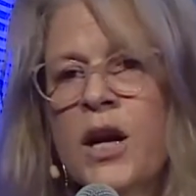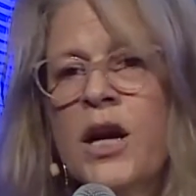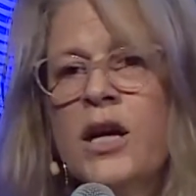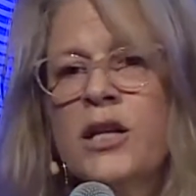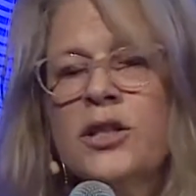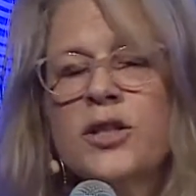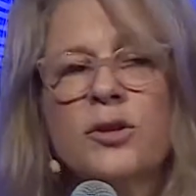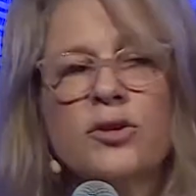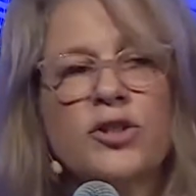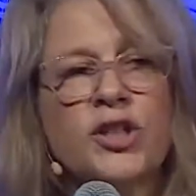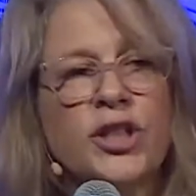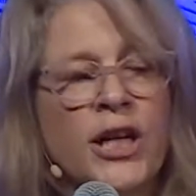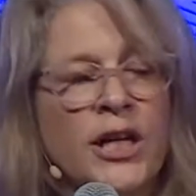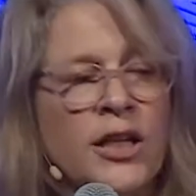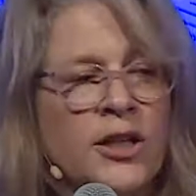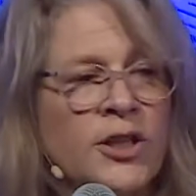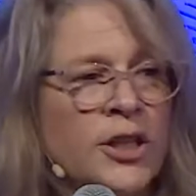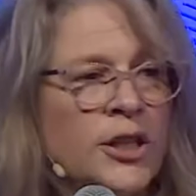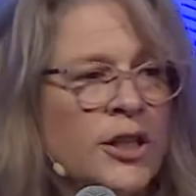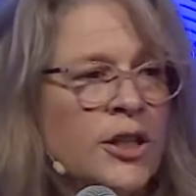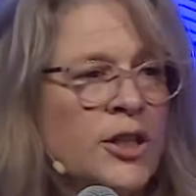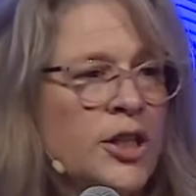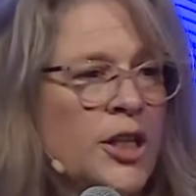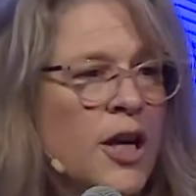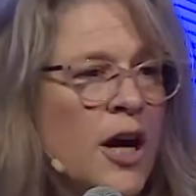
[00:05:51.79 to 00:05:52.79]
So
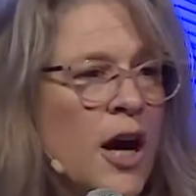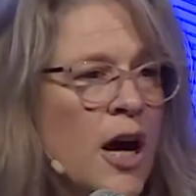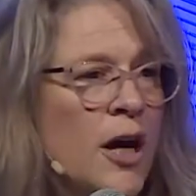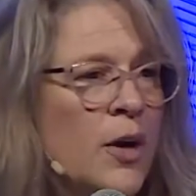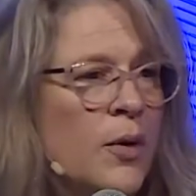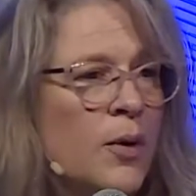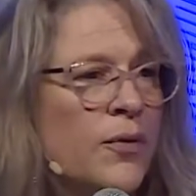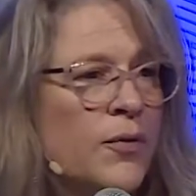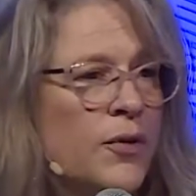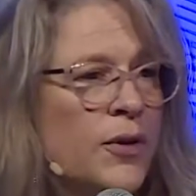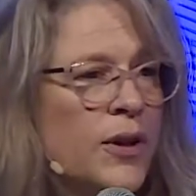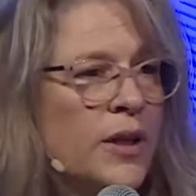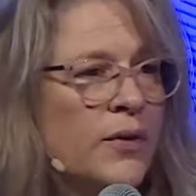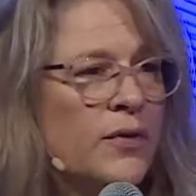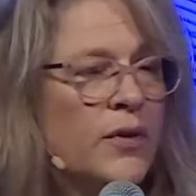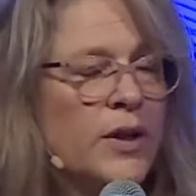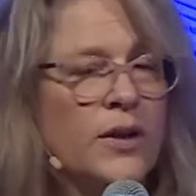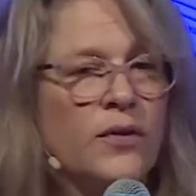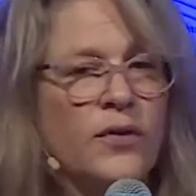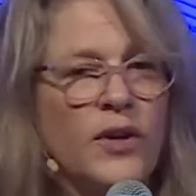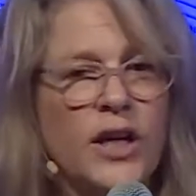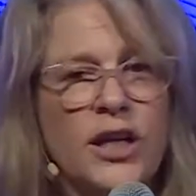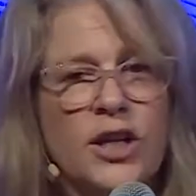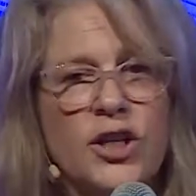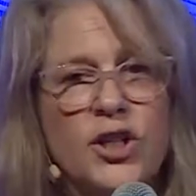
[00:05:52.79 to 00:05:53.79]
changing geography of
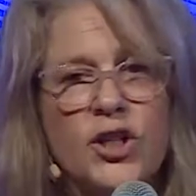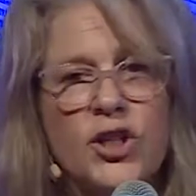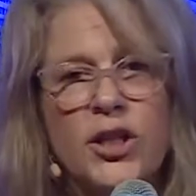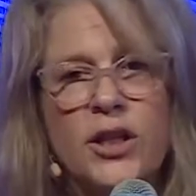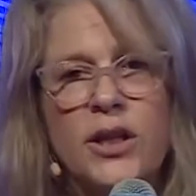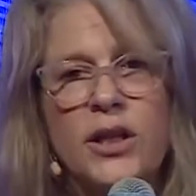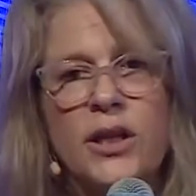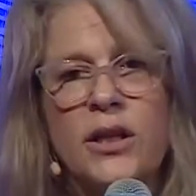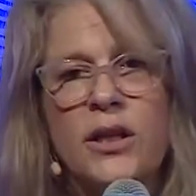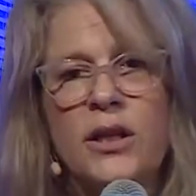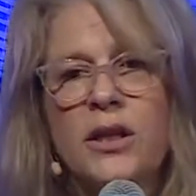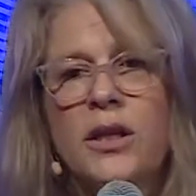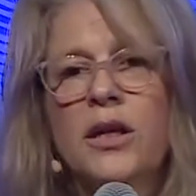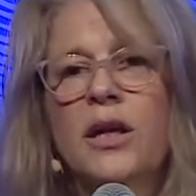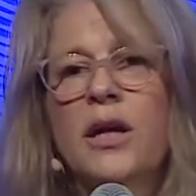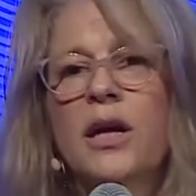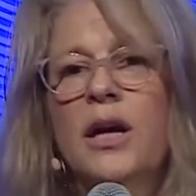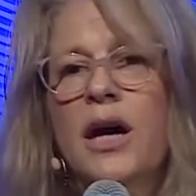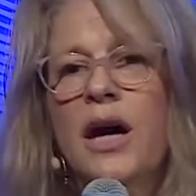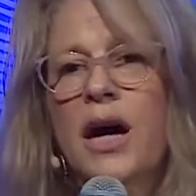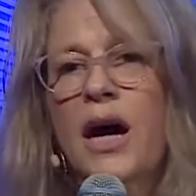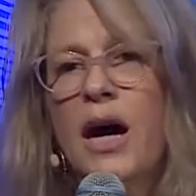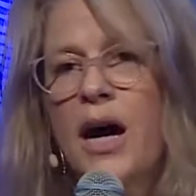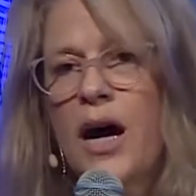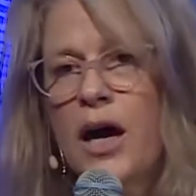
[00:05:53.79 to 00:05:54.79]
innovation,
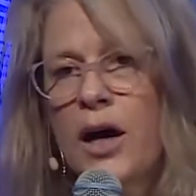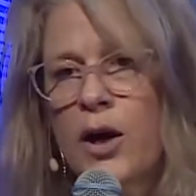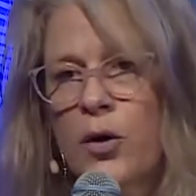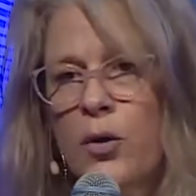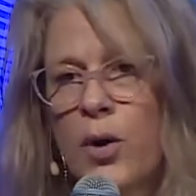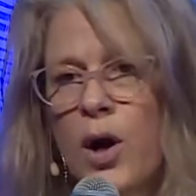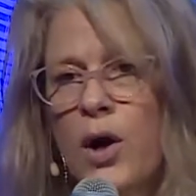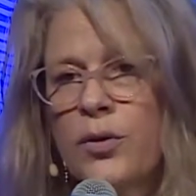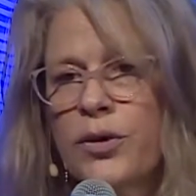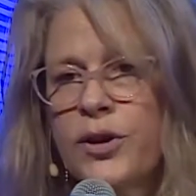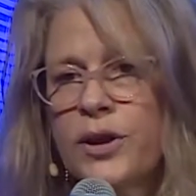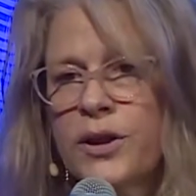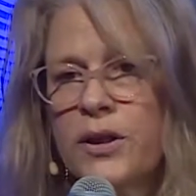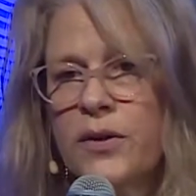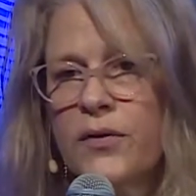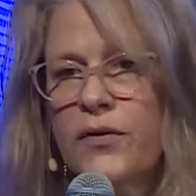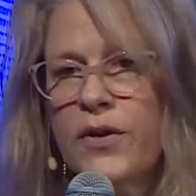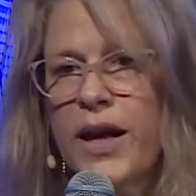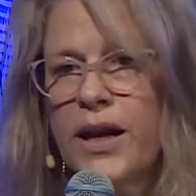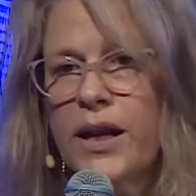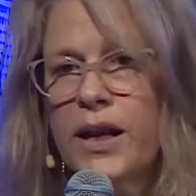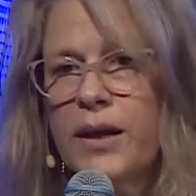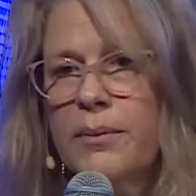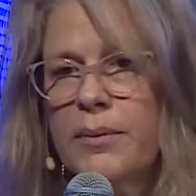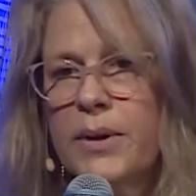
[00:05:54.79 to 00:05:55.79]
growth and
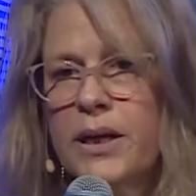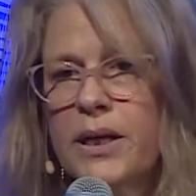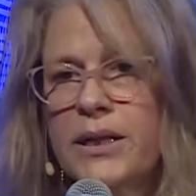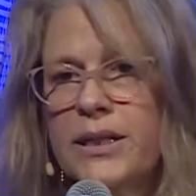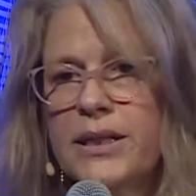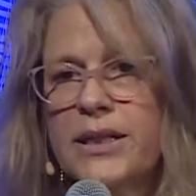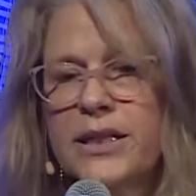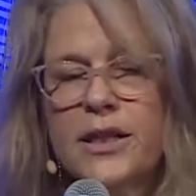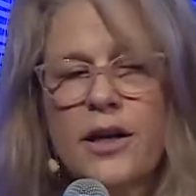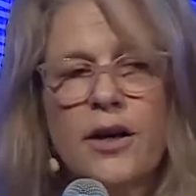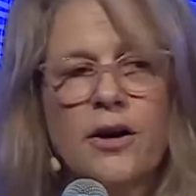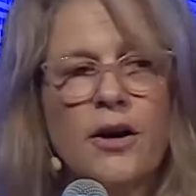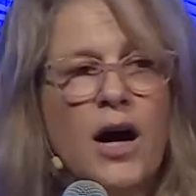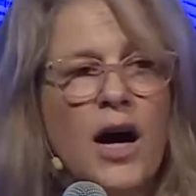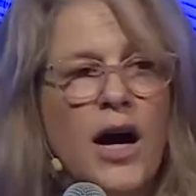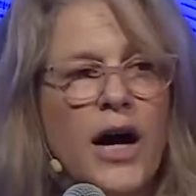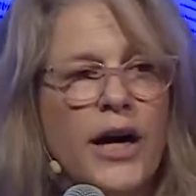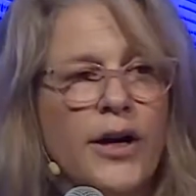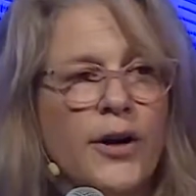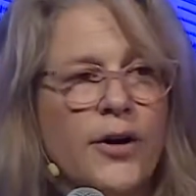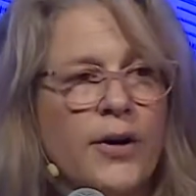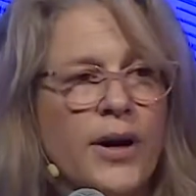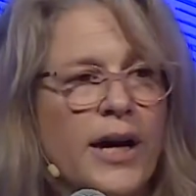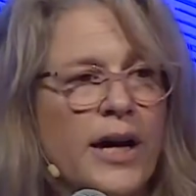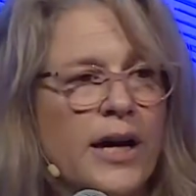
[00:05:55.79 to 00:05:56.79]
development in our
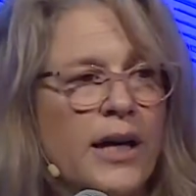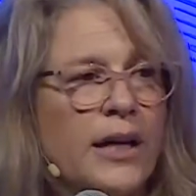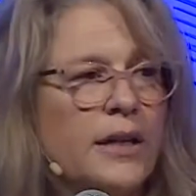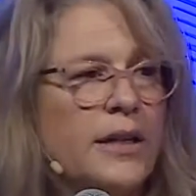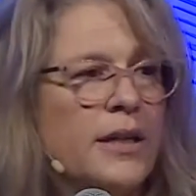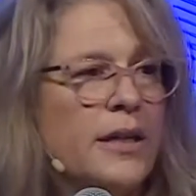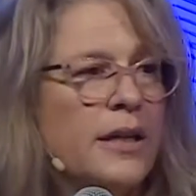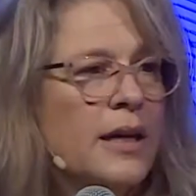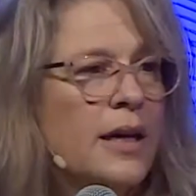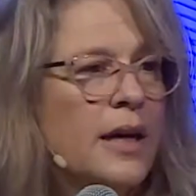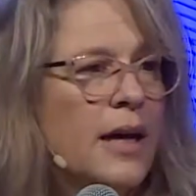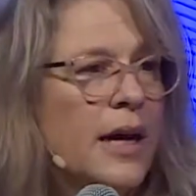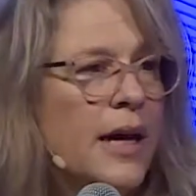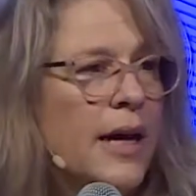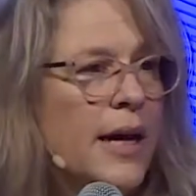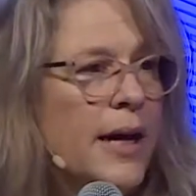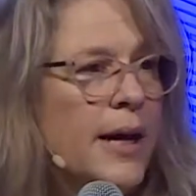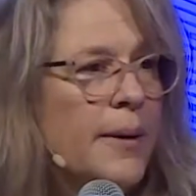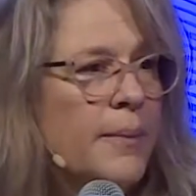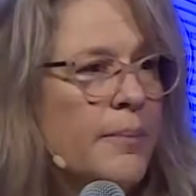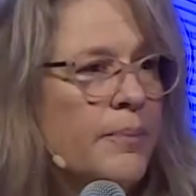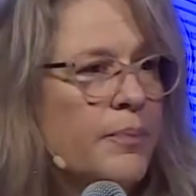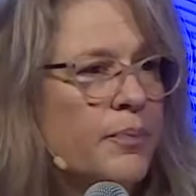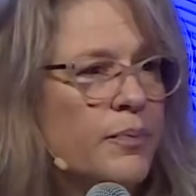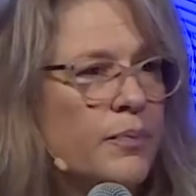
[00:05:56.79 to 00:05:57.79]
higher ed
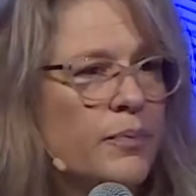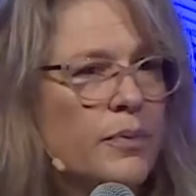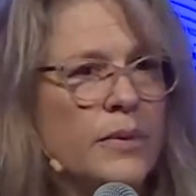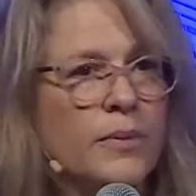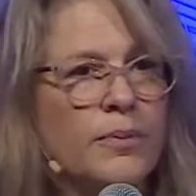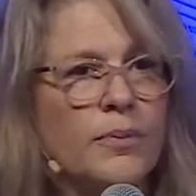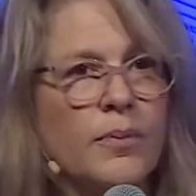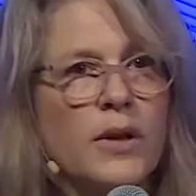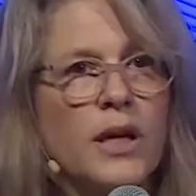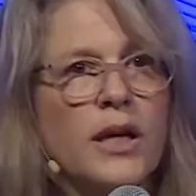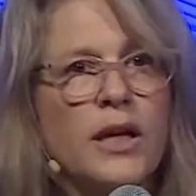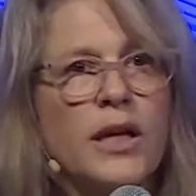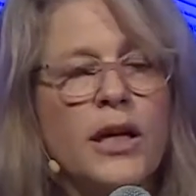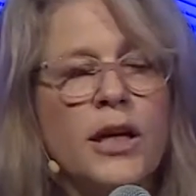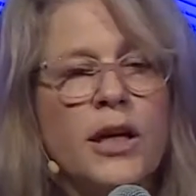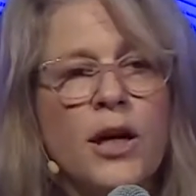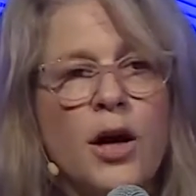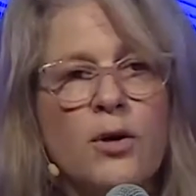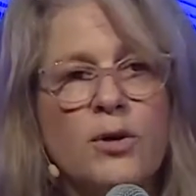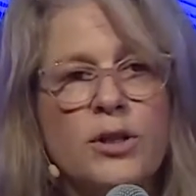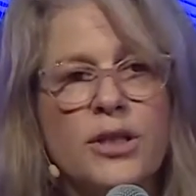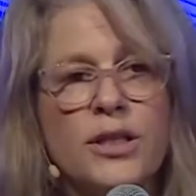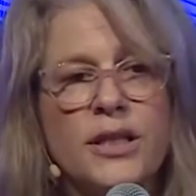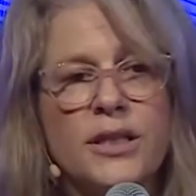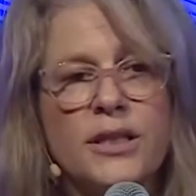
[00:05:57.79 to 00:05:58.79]

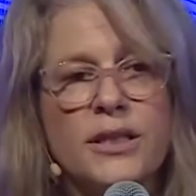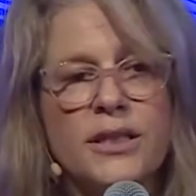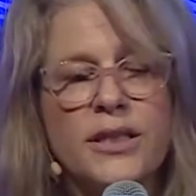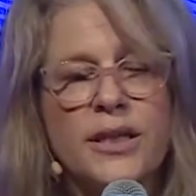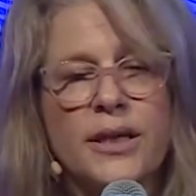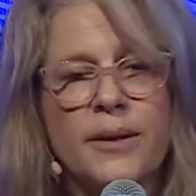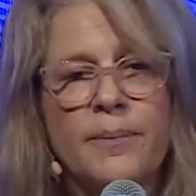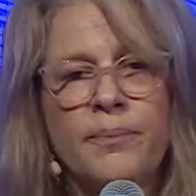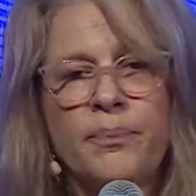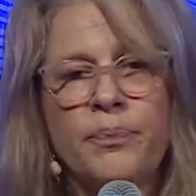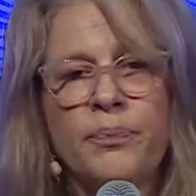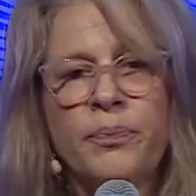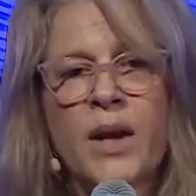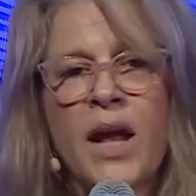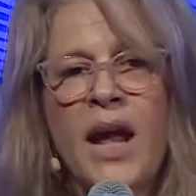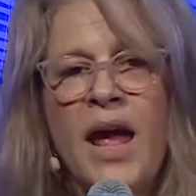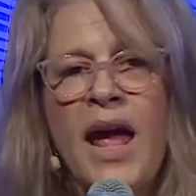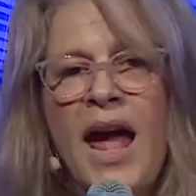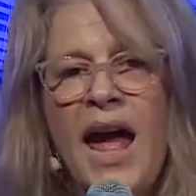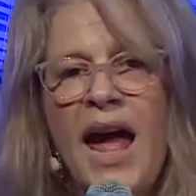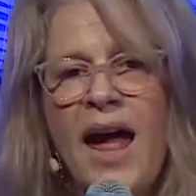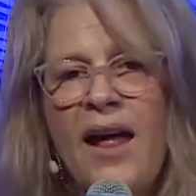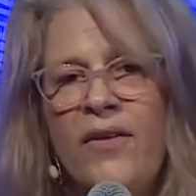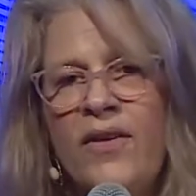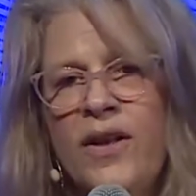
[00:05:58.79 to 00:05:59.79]
ecosystem.
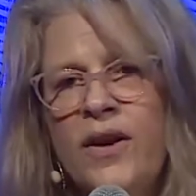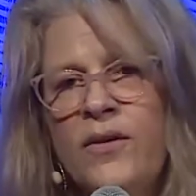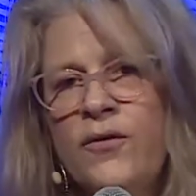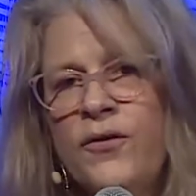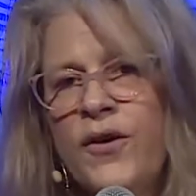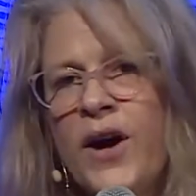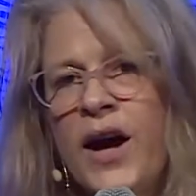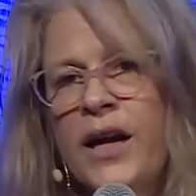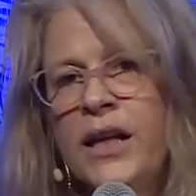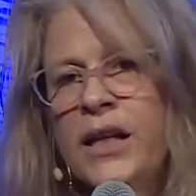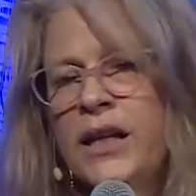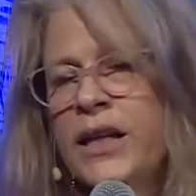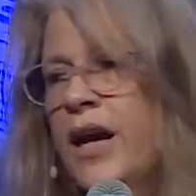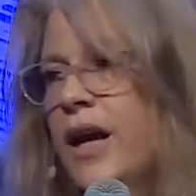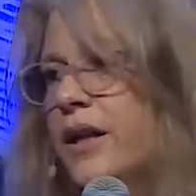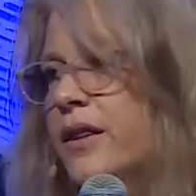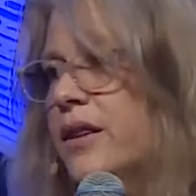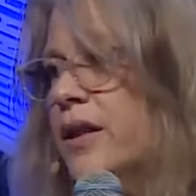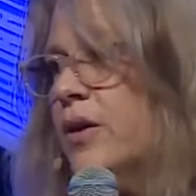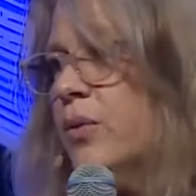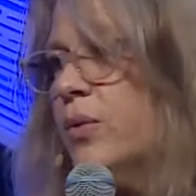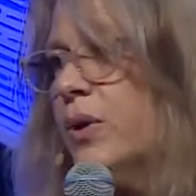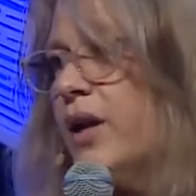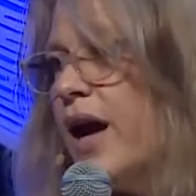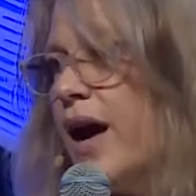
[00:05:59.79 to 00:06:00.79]
And then finally, I
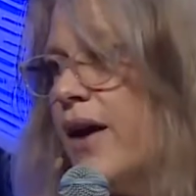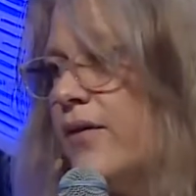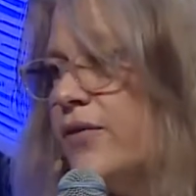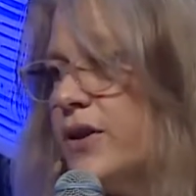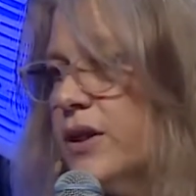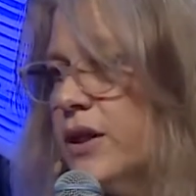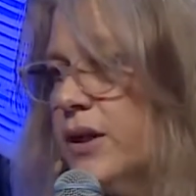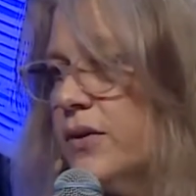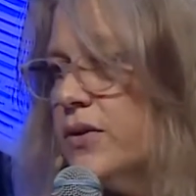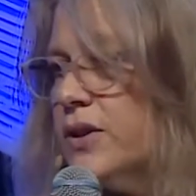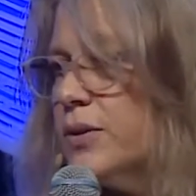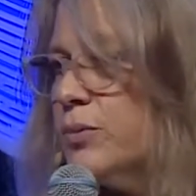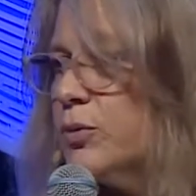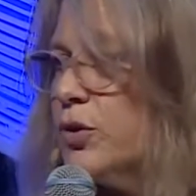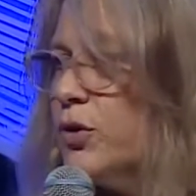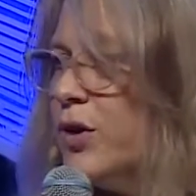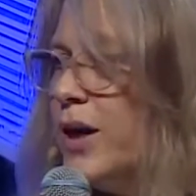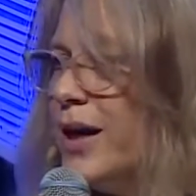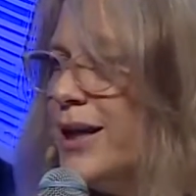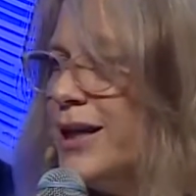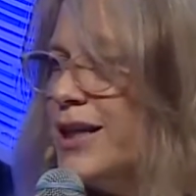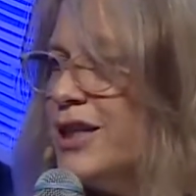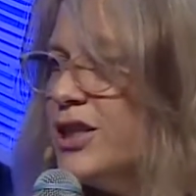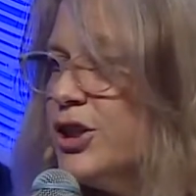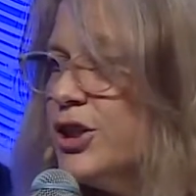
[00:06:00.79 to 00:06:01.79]
think we have to give some
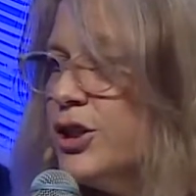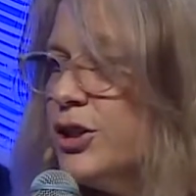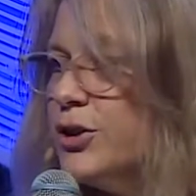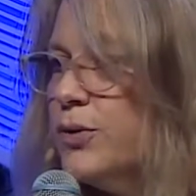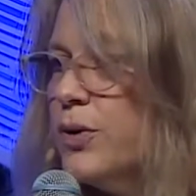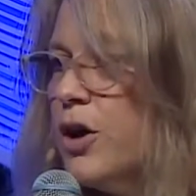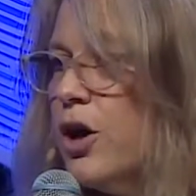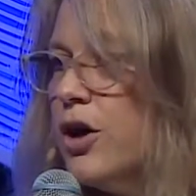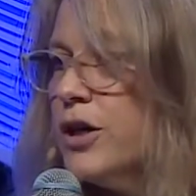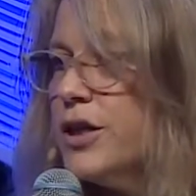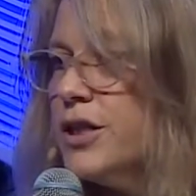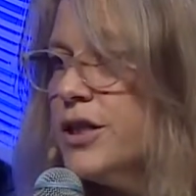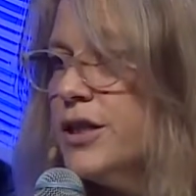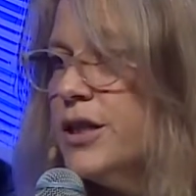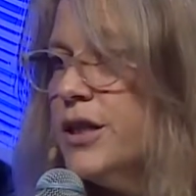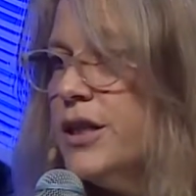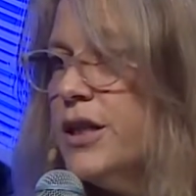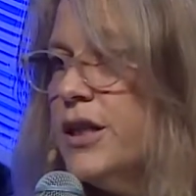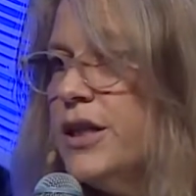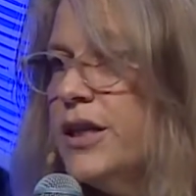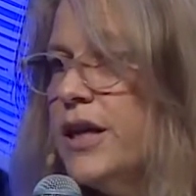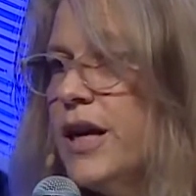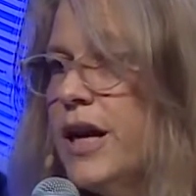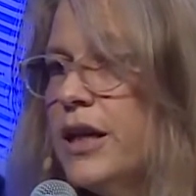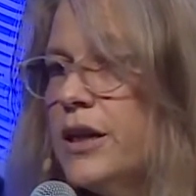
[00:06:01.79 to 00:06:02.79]
credit to our
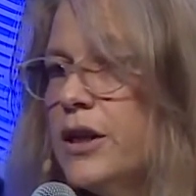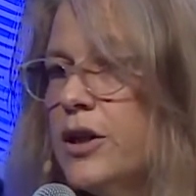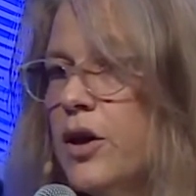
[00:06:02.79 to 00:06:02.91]
city and